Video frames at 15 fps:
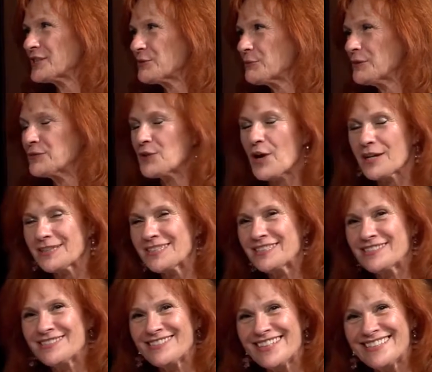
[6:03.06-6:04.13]
and we've talked,
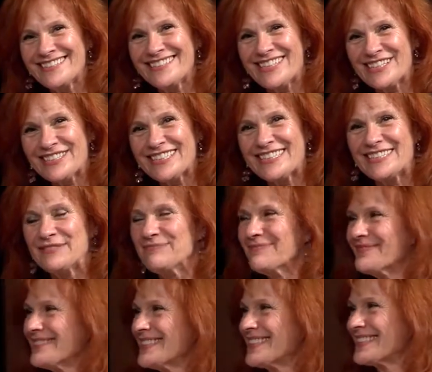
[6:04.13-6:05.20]
and Jesse
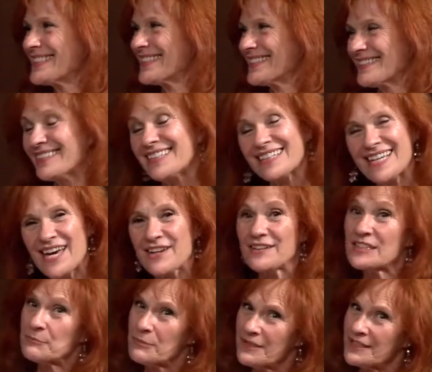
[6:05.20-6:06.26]
gets a kick out of
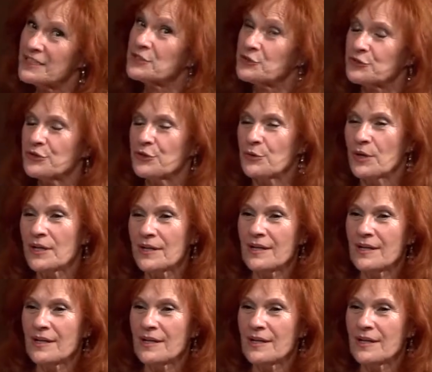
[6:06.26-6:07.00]
this, but it is true.